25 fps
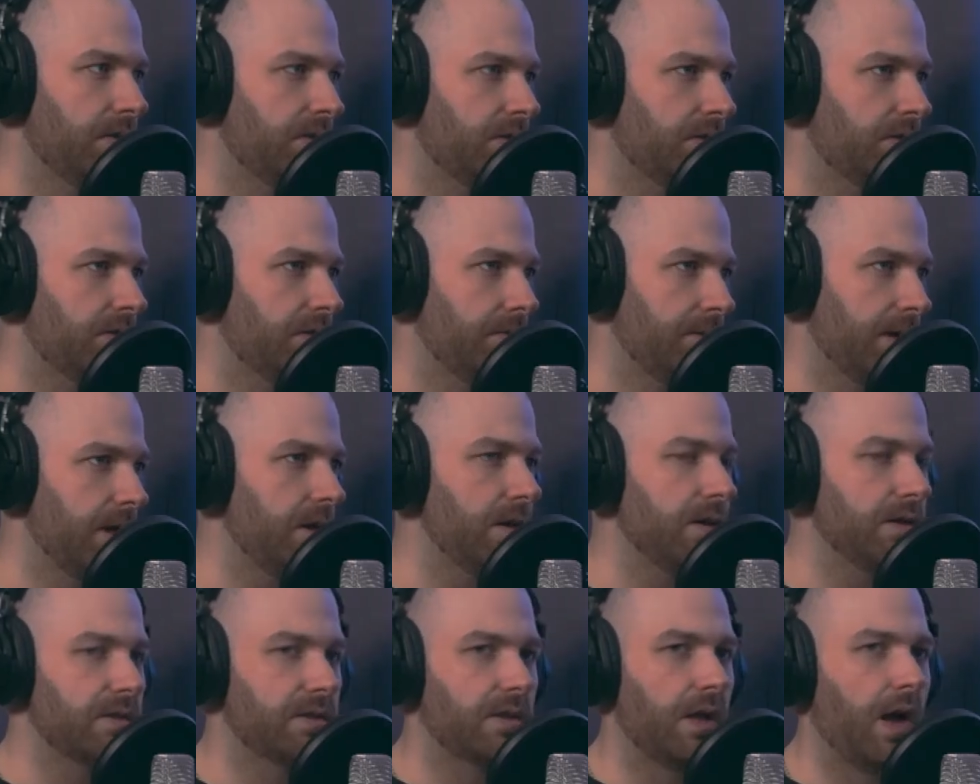Kind to be
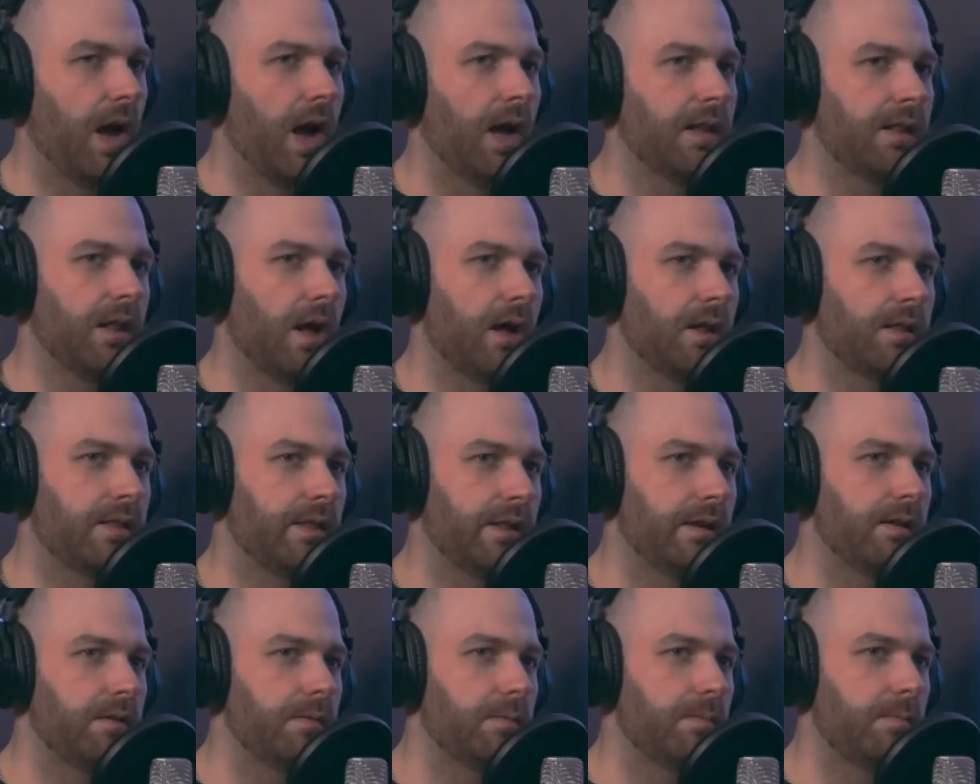honest, I I
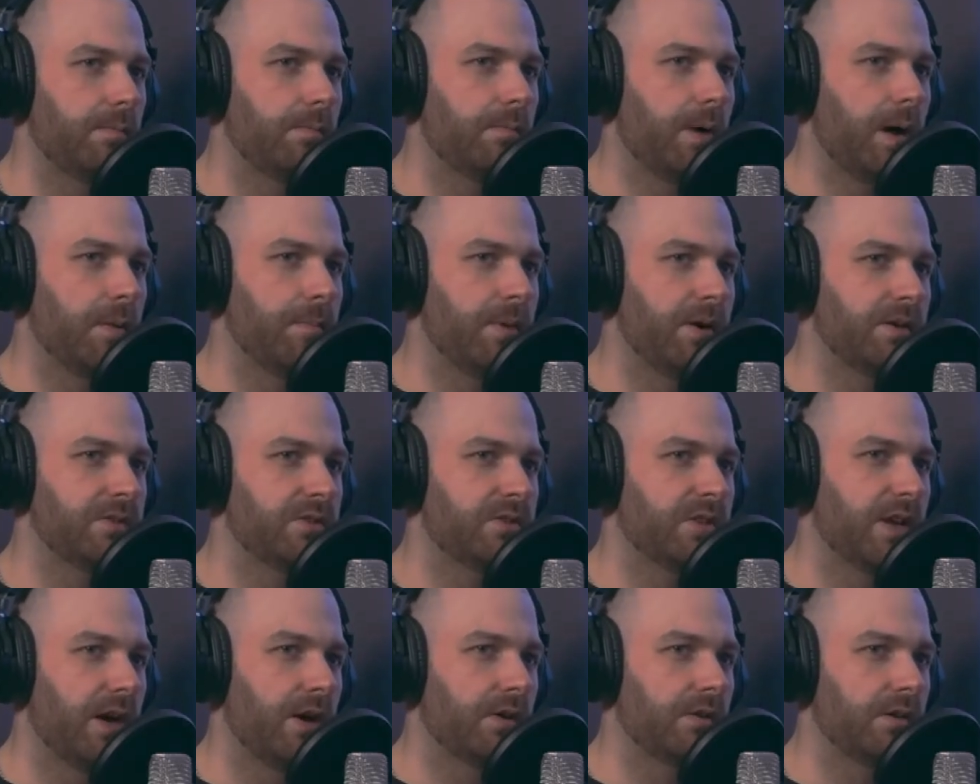think my
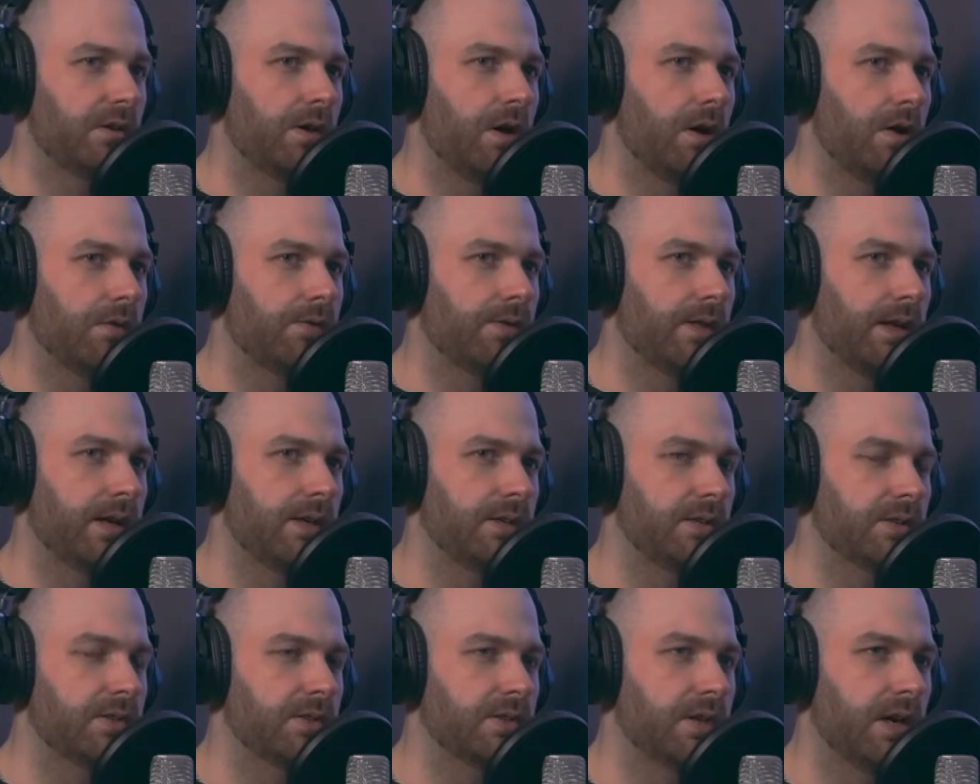mindset on a lot of
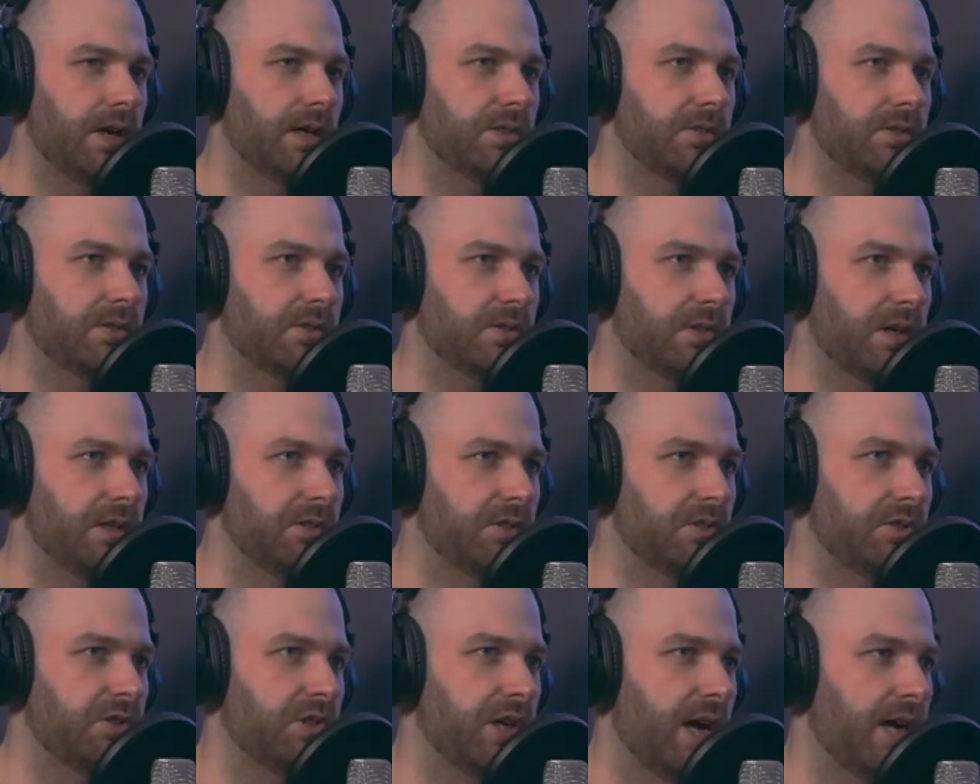things has
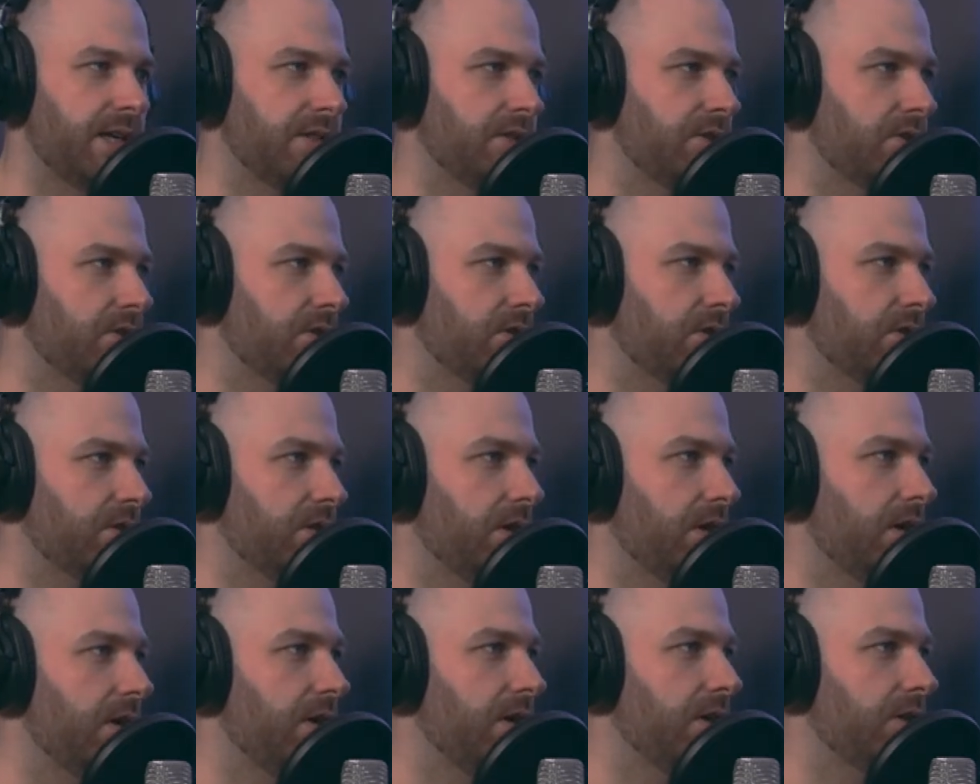has changed
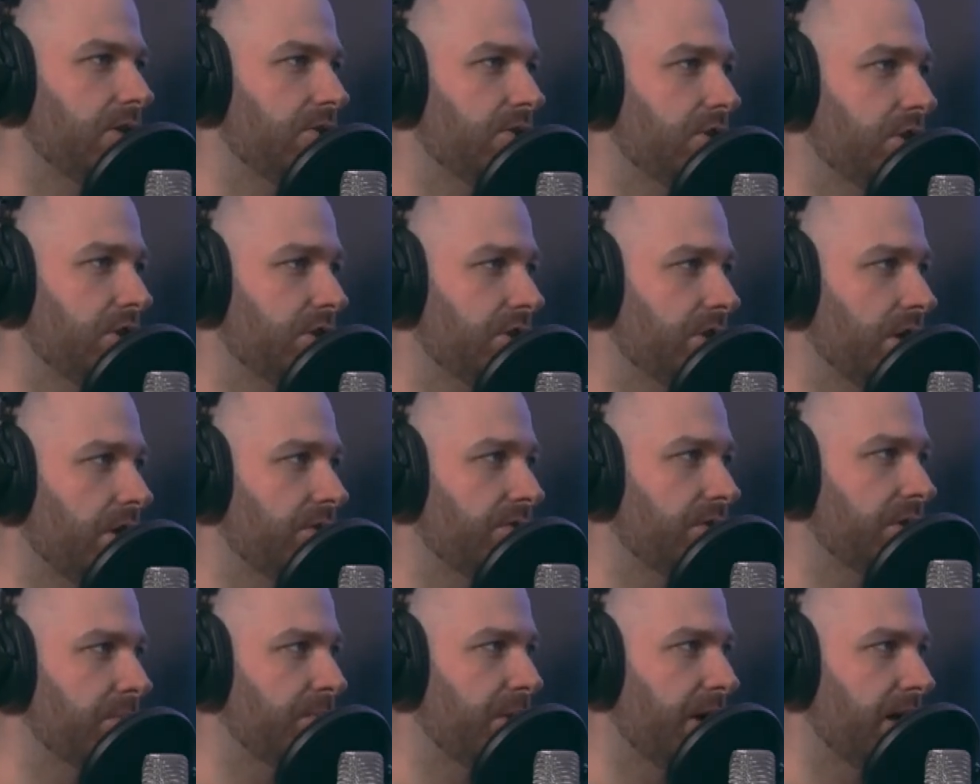just
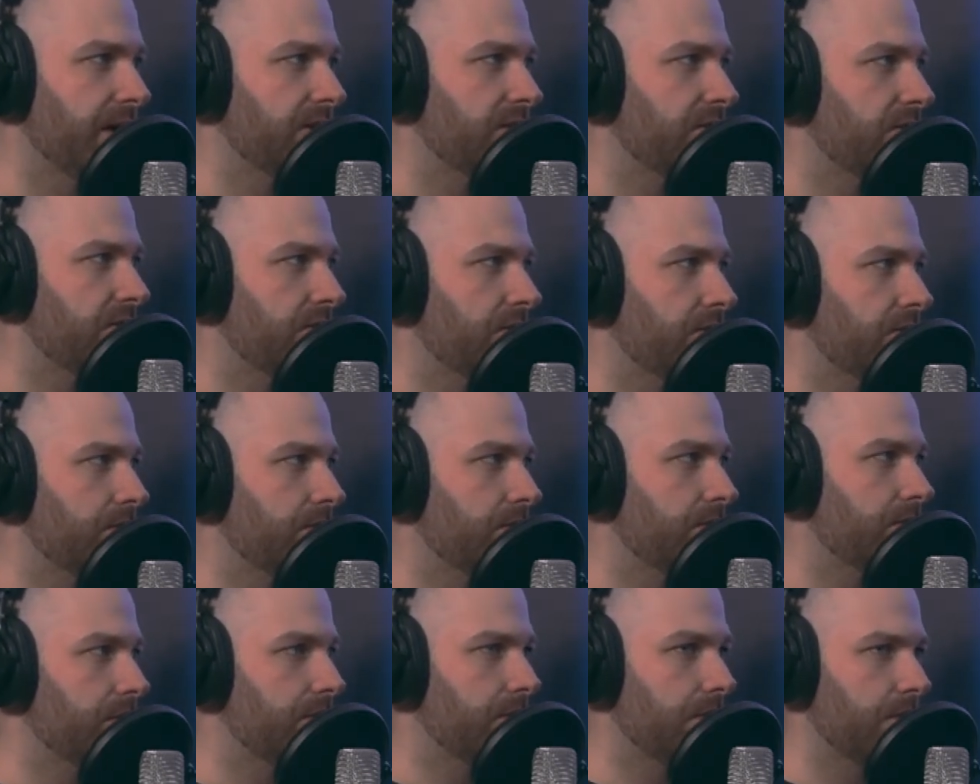over the past
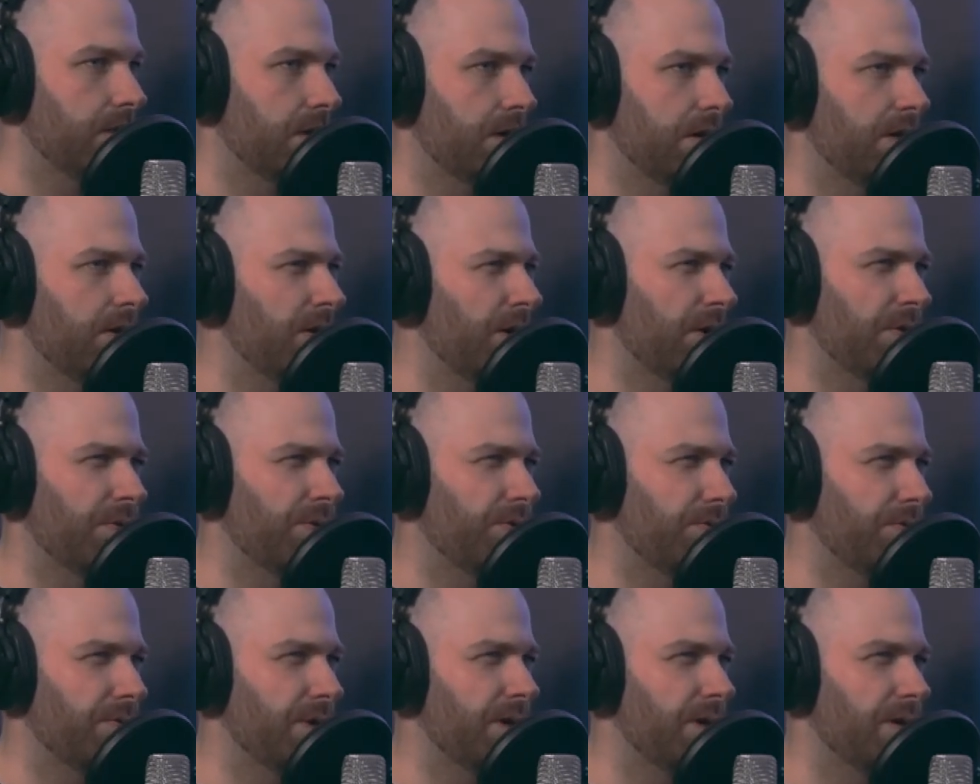I don't know,
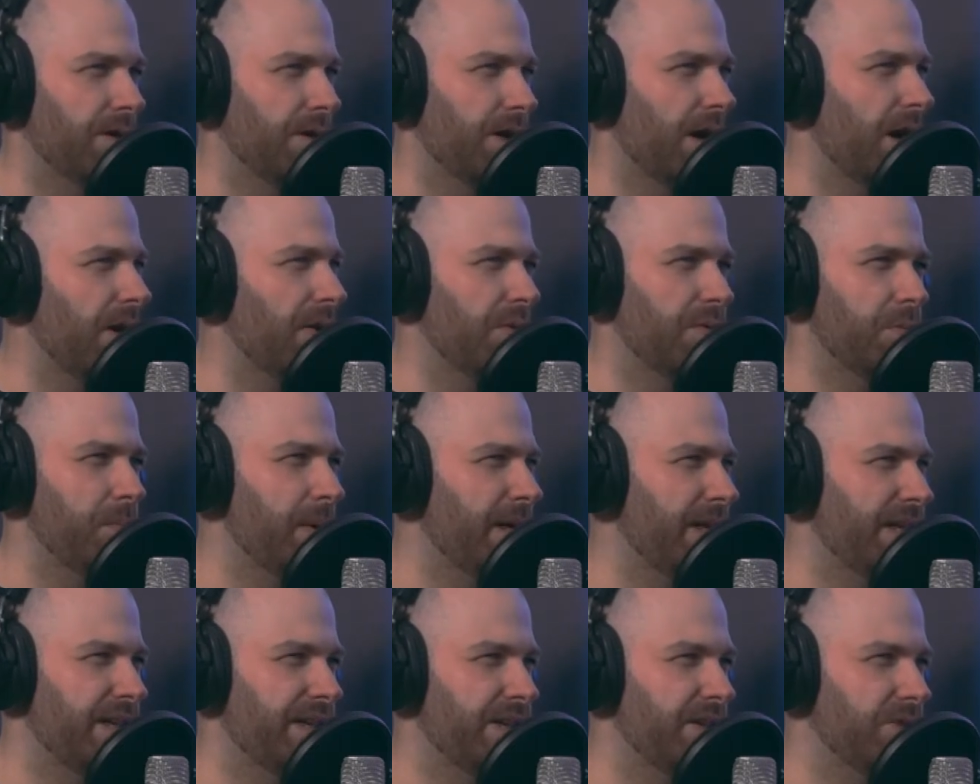three, however
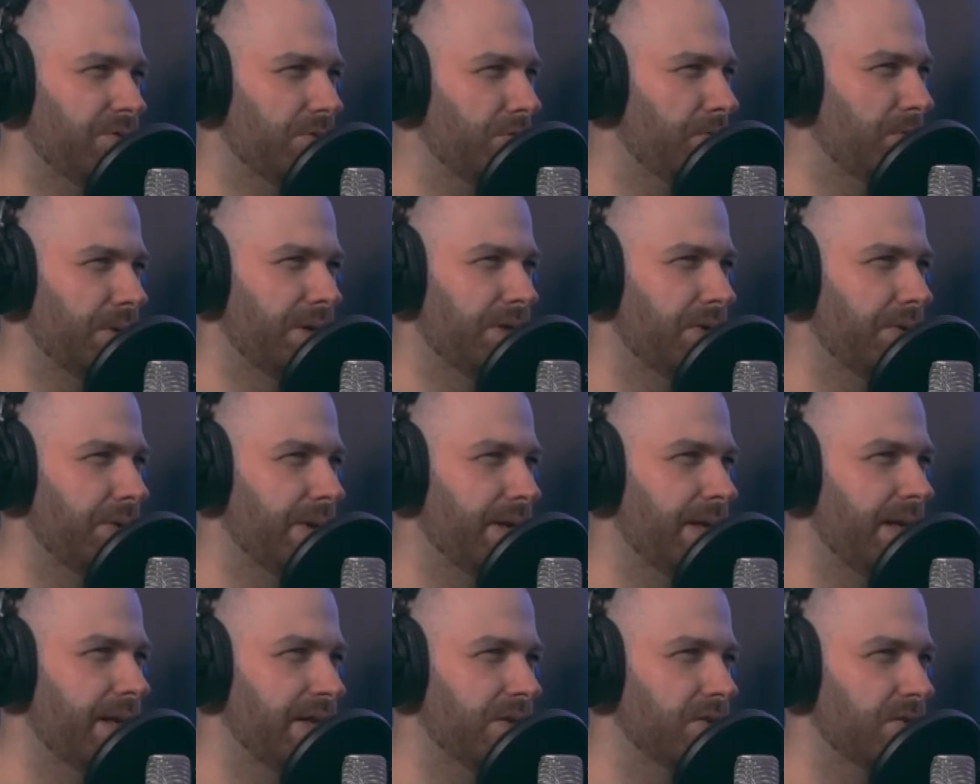many years we've been
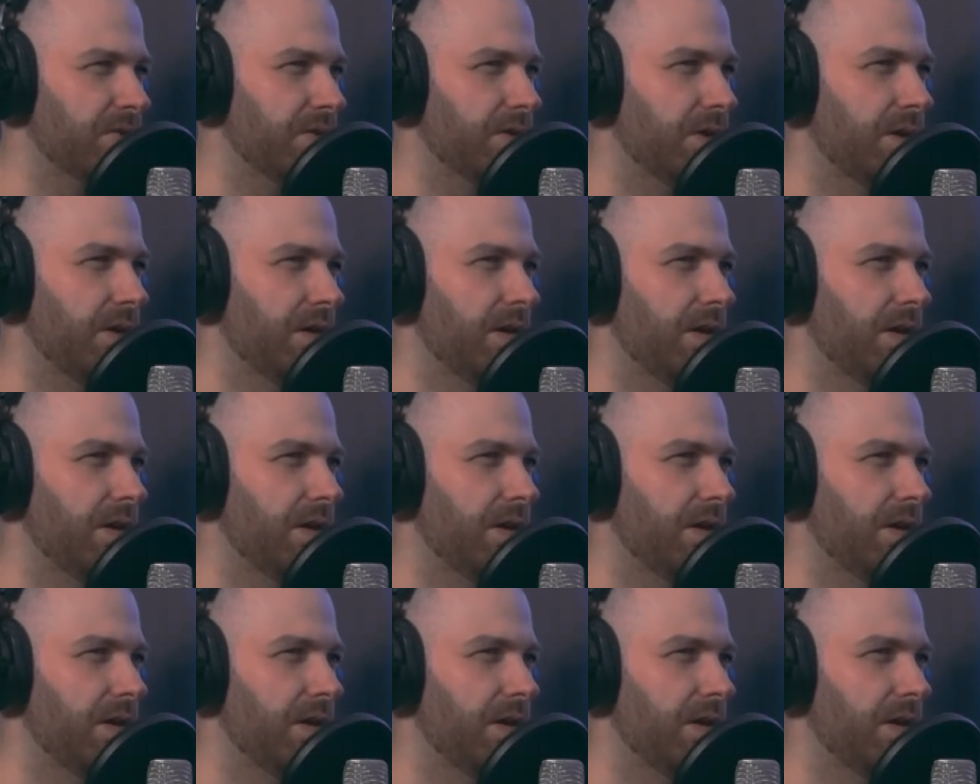doing this.